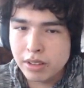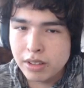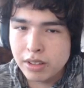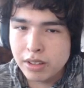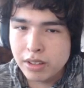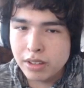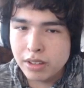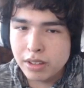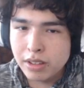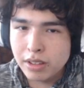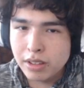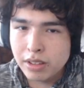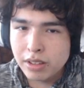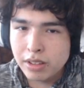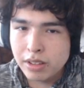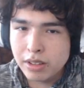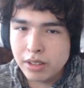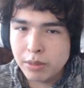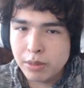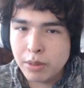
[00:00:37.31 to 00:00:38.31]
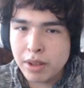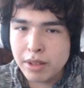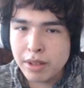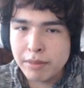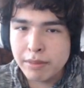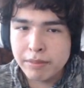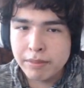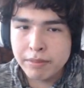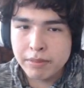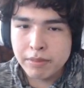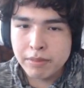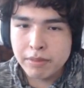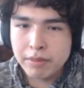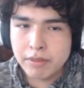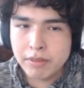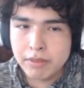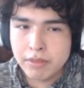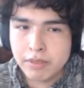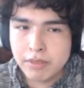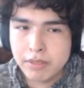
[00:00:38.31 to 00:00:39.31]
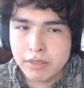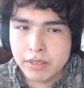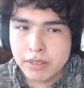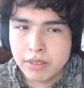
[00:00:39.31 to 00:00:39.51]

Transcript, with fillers: Percy. What? The Evolve developer.